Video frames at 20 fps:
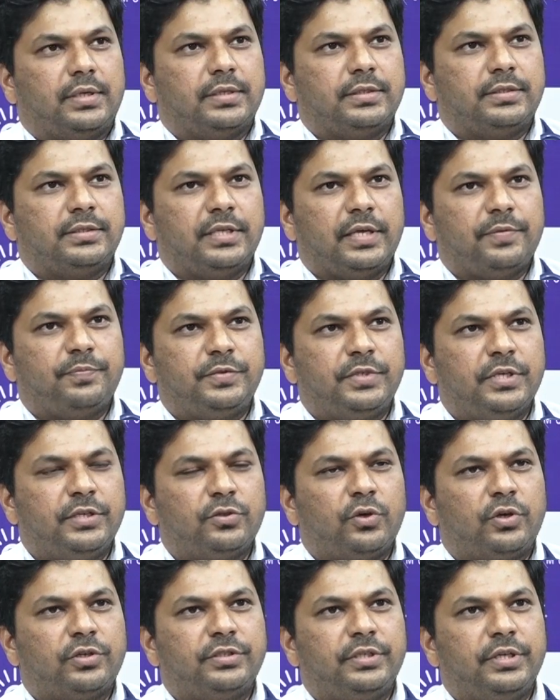
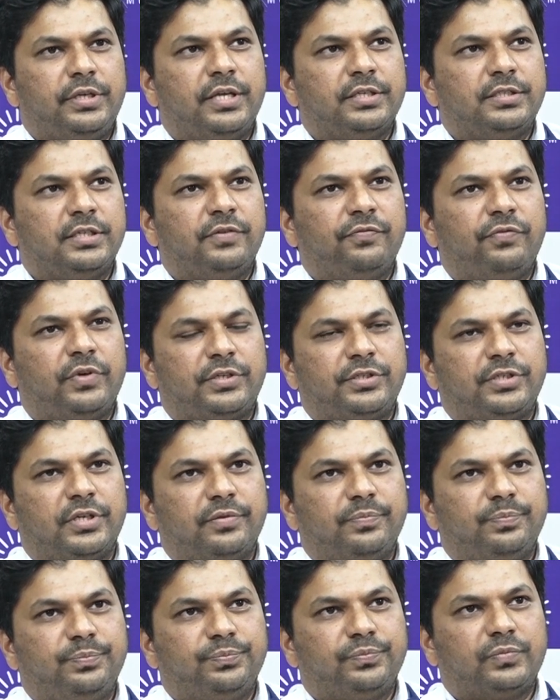Sepsis or serious
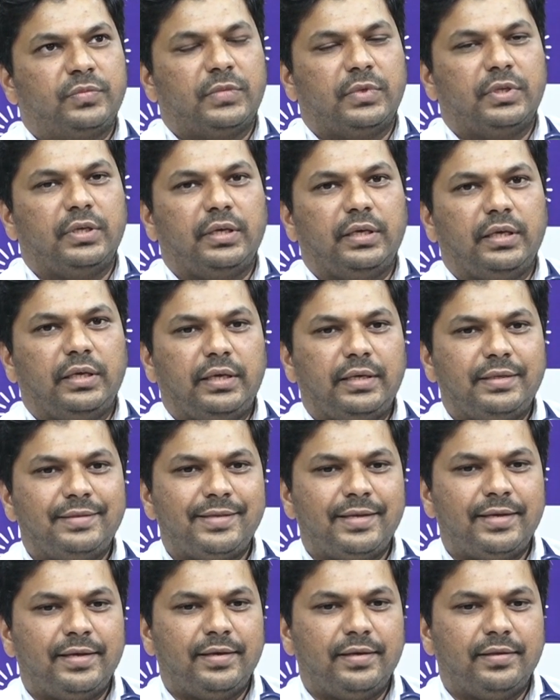infection
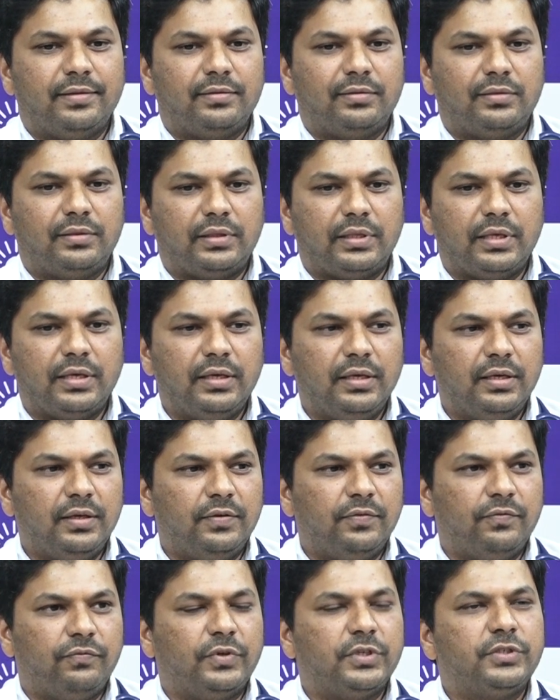is a
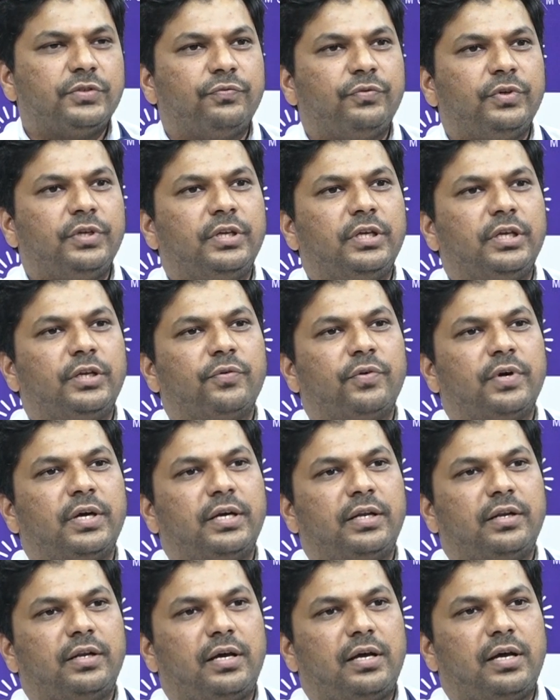thing which we
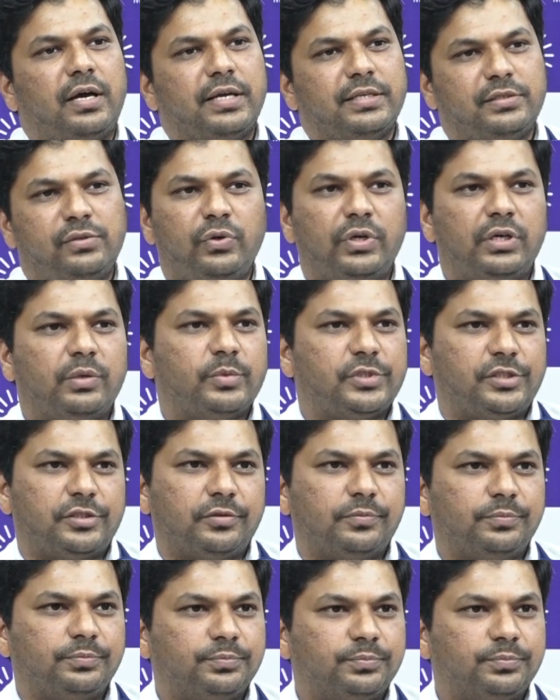require ICU admission.